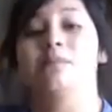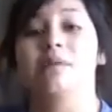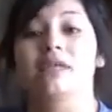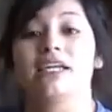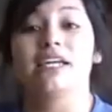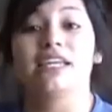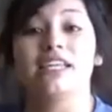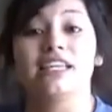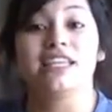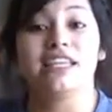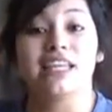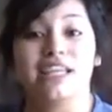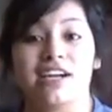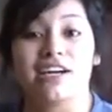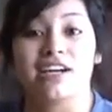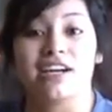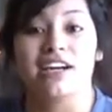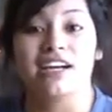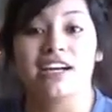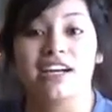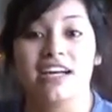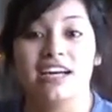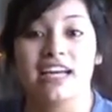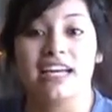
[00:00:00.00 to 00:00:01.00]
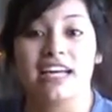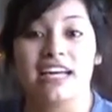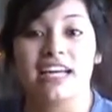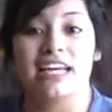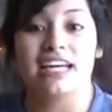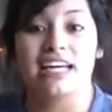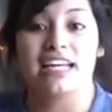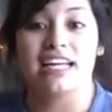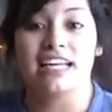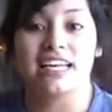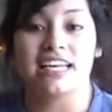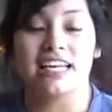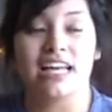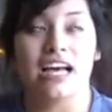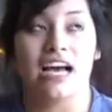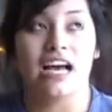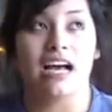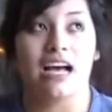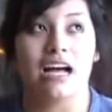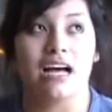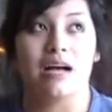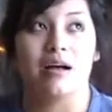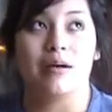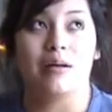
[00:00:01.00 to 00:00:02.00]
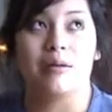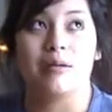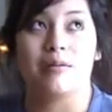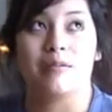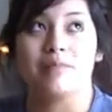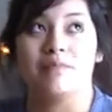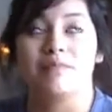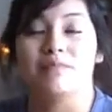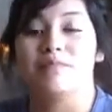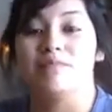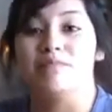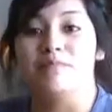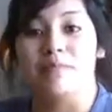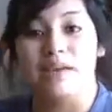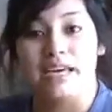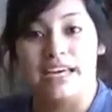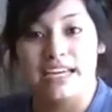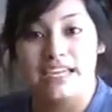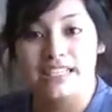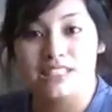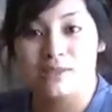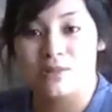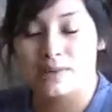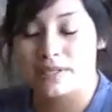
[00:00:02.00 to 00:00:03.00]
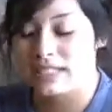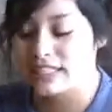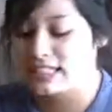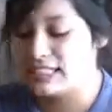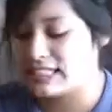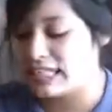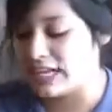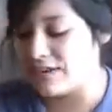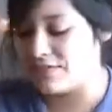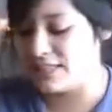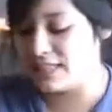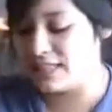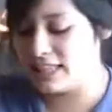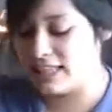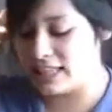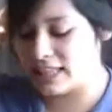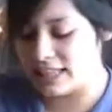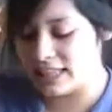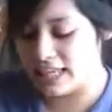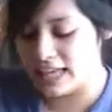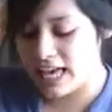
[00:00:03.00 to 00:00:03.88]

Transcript: be a year in um, May 27th.